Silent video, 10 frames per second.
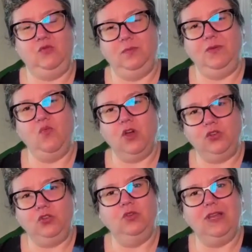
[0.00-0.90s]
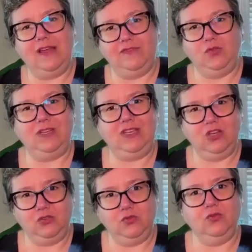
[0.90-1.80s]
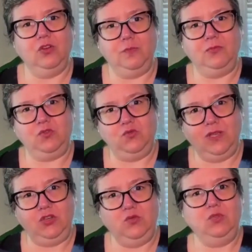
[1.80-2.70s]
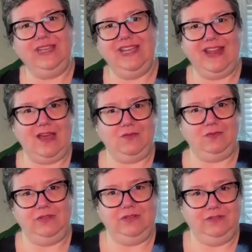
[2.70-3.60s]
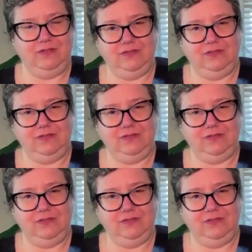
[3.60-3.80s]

But it will be one tool after the other up to when you will get out.